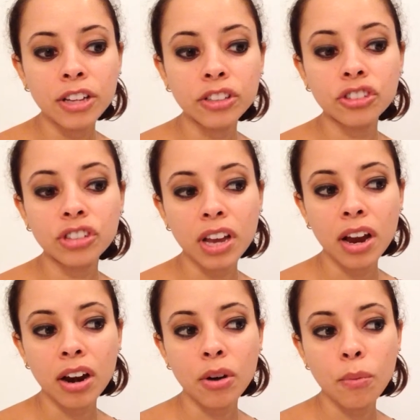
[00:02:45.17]

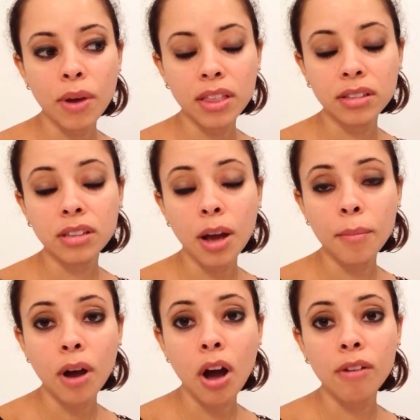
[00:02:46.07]
share with
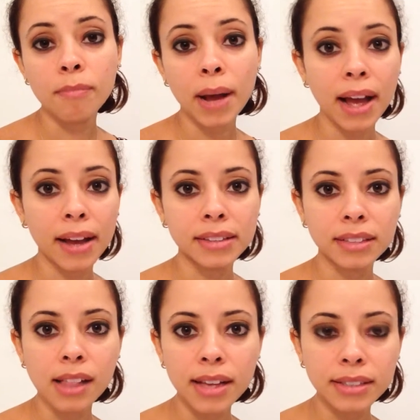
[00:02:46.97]
some of my high
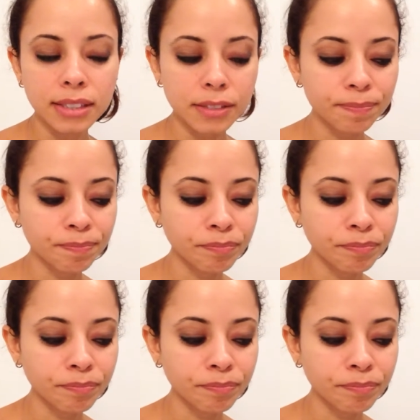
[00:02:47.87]
end clients.